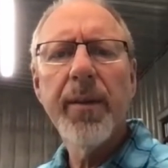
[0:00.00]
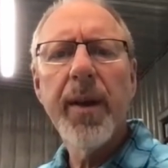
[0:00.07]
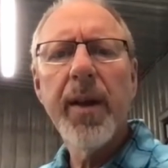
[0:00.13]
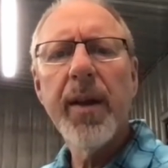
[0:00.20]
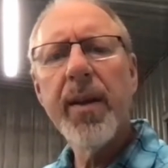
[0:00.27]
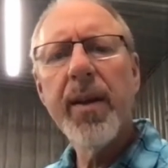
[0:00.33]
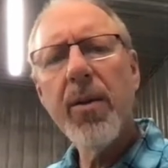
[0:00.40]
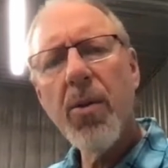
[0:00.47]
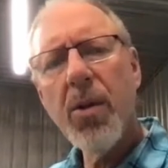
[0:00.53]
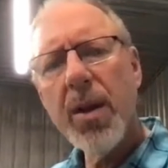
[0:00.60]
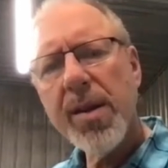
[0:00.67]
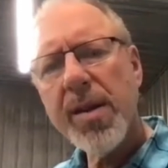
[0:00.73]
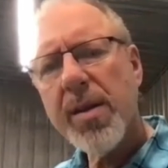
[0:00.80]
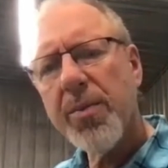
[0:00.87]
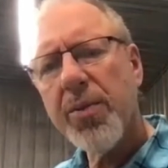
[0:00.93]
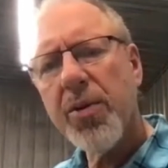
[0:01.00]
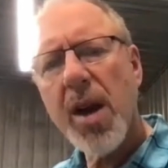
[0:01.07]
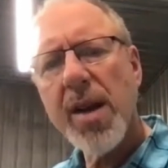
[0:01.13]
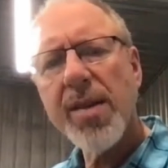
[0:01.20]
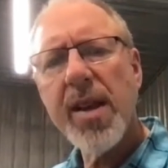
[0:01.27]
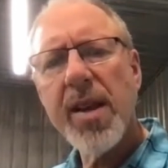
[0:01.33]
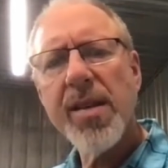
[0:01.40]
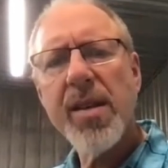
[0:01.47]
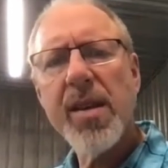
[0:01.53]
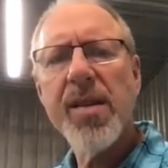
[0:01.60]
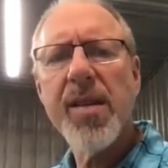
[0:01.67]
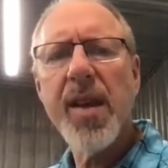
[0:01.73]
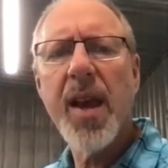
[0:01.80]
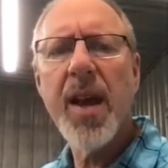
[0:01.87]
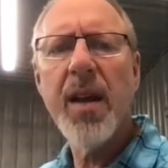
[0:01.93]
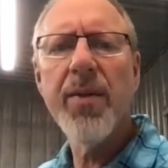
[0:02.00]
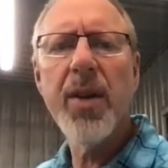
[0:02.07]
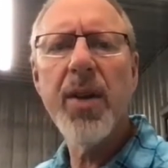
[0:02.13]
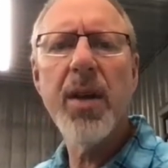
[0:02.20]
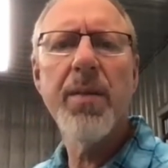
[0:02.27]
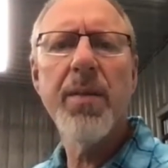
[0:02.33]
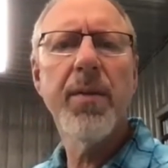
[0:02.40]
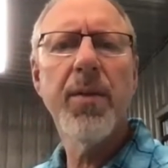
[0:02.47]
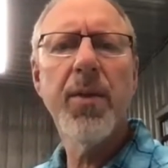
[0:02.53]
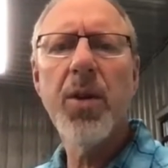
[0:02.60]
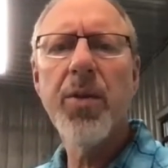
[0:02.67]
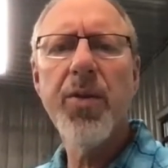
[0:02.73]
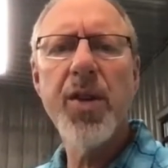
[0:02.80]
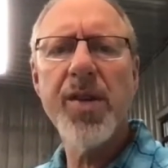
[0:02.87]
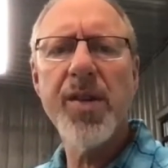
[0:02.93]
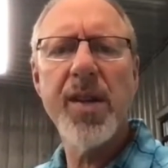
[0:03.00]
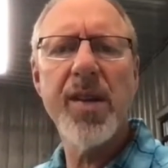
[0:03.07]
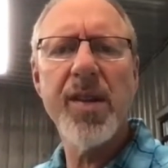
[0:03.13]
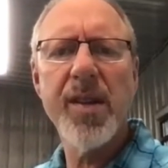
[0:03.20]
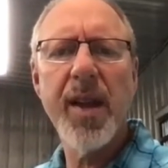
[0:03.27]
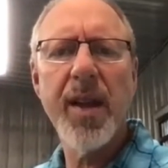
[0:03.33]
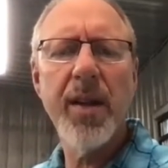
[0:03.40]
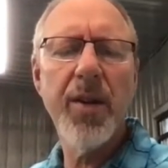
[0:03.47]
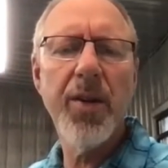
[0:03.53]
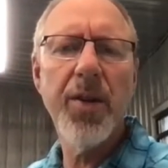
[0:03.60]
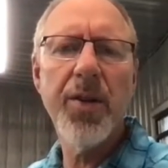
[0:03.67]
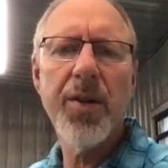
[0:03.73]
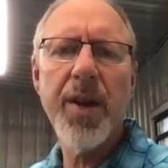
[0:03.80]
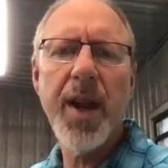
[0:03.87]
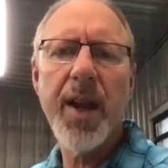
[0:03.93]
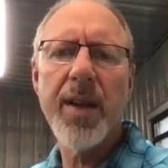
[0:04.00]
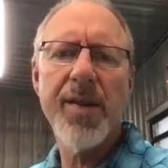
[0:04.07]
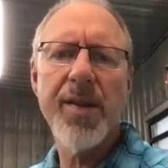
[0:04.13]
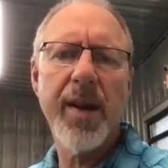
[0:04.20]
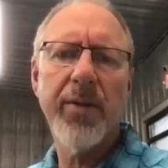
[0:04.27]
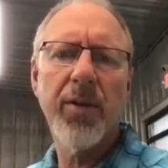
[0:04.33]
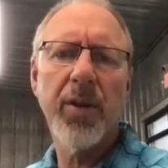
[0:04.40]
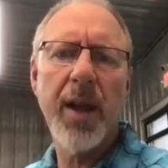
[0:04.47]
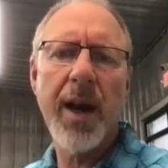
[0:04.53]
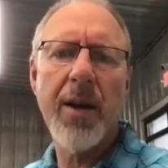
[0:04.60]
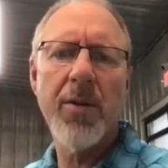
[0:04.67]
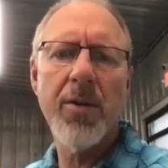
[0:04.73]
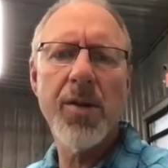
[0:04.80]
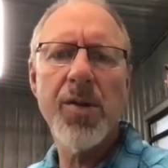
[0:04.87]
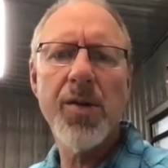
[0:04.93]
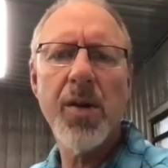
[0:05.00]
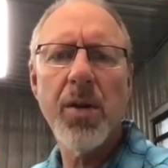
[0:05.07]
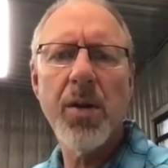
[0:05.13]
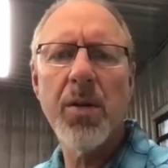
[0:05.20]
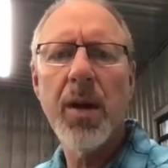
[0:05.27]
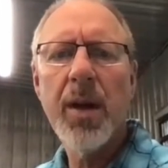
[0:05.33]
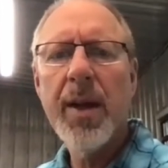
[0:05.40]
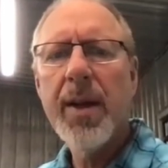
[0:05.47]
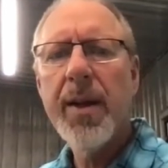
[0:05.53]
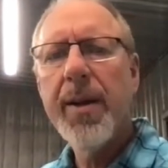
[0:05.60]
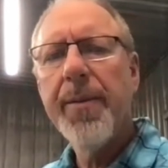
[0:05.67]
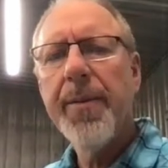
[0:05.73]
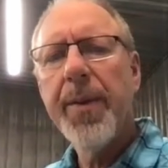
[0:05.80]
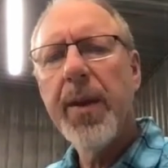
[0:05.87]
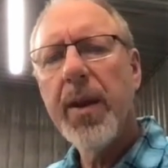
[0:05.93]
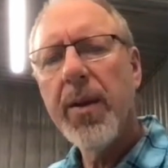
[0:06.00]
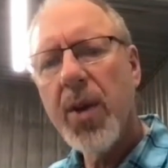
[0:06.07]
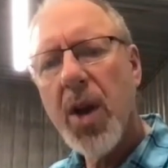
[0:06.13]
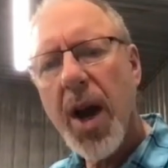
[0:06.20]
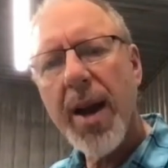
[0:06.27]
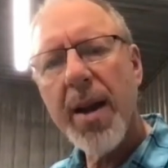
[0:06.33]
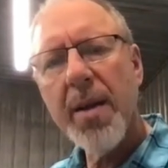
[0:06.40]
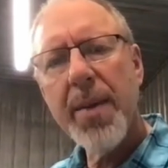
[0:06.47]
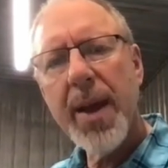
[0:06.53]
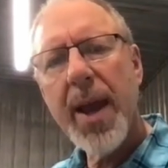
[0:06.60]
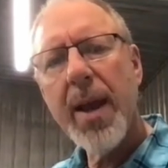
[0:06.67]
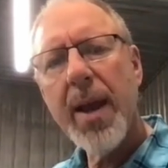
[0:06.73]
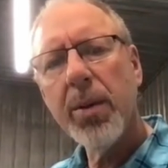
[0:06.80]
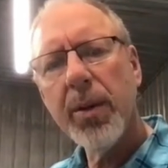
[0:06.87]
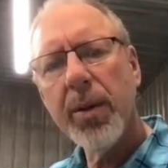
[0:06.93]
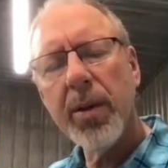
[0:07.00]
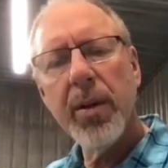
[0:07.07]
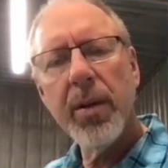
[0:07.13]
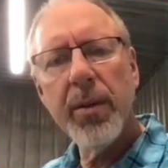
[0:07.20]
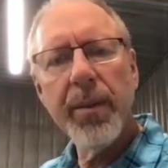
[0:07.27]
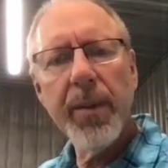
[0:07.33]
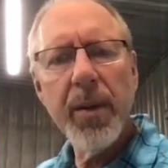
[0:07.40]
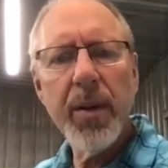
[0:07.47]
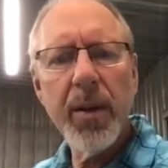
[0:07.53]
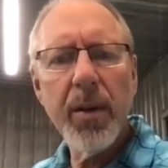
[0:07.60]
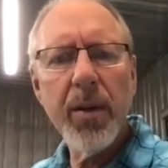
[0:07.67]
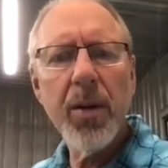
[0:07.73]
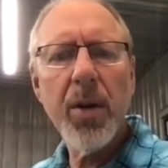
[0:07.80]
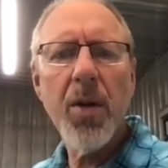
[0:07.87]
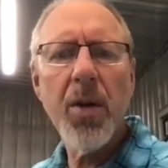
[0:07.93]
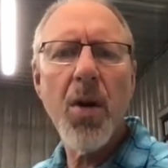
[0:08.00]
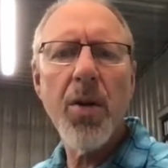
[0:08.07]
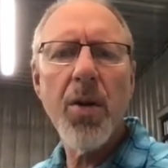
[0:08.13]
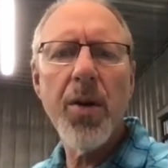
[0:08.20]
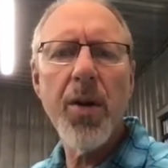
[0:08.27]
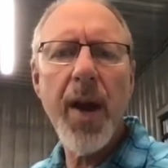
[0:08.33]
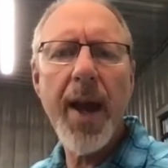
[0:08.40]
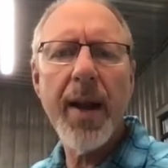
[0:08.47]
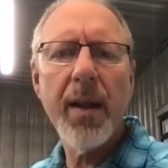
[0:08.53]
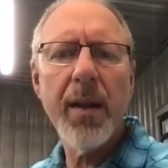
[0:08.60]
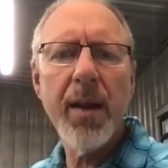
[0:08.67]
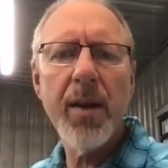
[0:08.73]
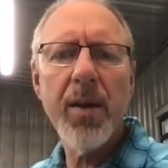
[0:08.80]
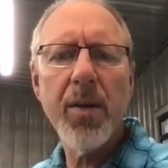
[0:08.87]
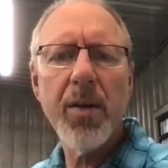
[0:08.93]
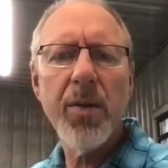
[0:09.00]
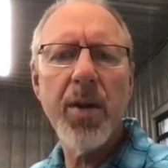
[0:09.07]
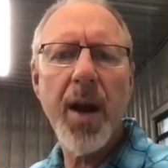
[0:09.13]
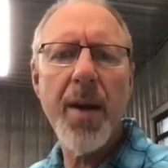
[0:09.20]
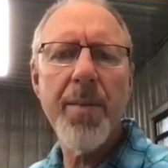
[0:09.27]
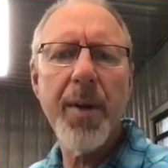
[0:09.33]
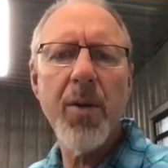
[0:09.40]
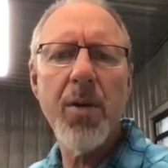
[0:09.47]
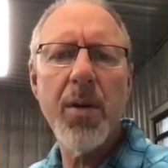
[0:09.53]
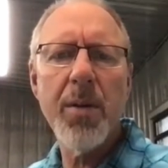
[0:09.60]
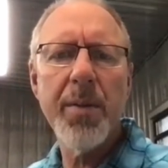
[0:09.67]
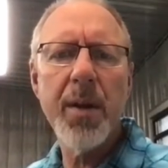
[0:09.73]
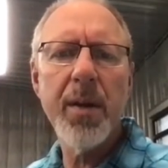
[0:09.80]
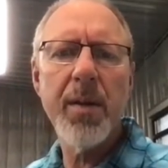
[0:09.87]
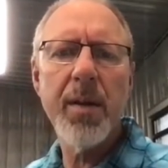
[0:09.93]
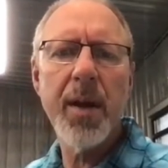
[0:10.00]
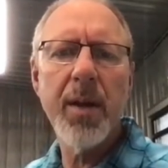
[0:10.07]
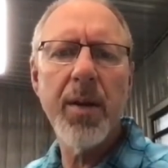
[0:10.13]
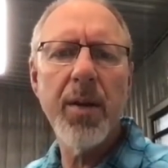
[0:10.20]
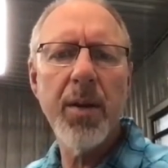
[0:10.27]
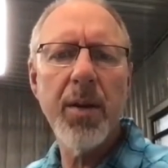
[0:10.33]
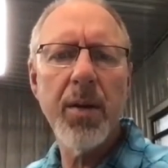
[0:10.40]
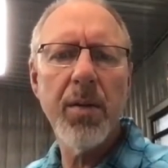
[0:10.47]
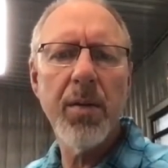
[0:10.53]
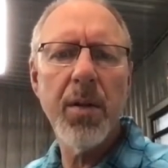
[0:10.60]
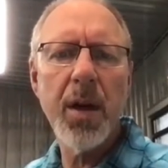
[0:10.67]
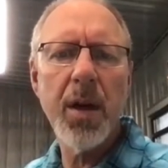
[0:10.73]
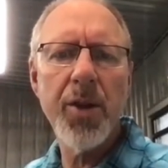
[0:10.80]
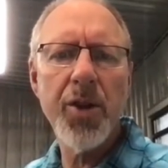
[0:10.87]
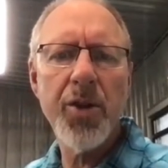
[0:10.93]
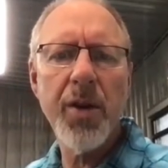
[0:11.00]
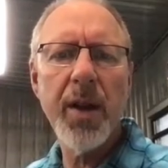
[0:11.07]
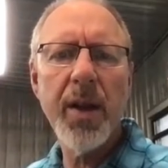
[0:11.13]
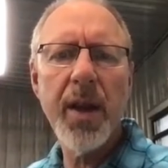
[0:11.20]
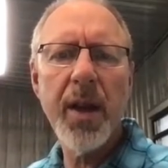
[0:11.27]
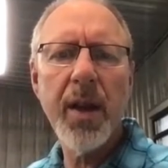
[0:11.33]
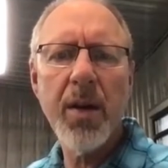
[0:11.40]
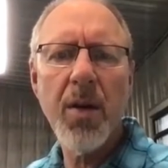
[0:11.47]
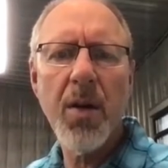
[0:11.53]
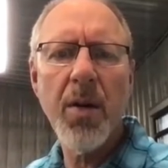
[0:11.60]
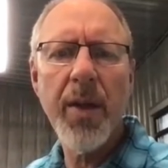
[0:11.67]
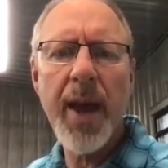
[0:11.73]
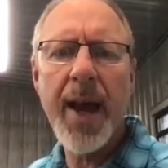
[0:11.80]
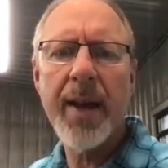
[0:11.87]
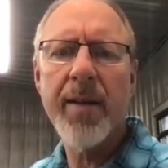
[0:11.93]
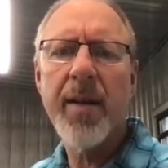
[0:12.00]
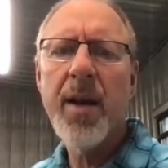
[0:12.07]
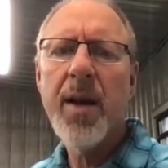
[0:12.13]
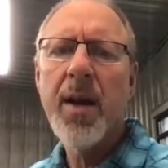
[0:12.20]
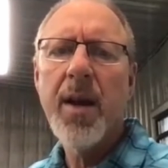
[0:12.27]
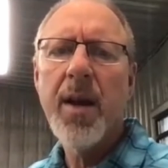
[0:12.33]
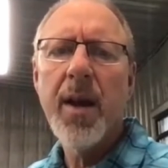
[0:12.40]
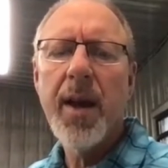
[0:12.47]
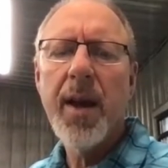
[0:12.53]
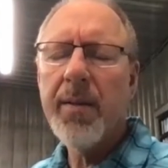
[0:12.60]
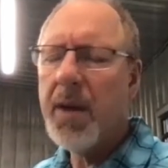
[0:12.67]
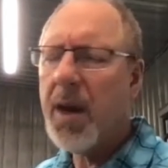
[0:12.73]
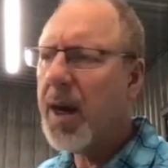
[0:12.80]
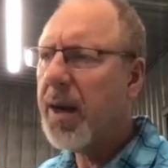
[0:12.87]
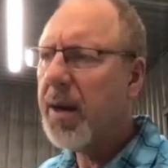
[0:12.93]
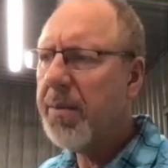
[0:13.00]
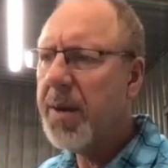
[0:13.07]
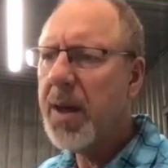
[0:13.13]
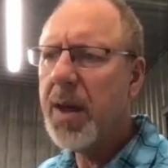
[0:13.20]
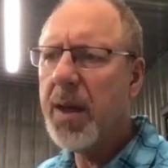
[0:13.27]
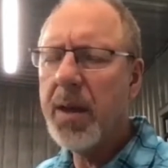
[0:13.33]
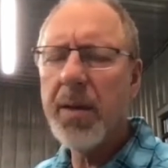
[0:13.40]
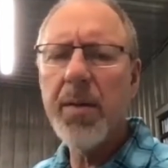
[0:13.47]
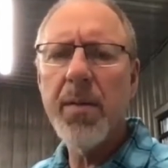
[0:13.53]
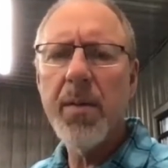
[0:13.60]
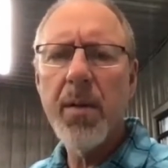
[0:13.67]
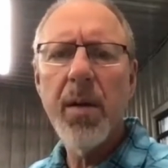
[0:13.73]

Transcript: And then once the process gets ahead of you, you've just extended your day several hours. So you've got to be able to look at all your analytical type equipment and your trending and all that, and kind of be,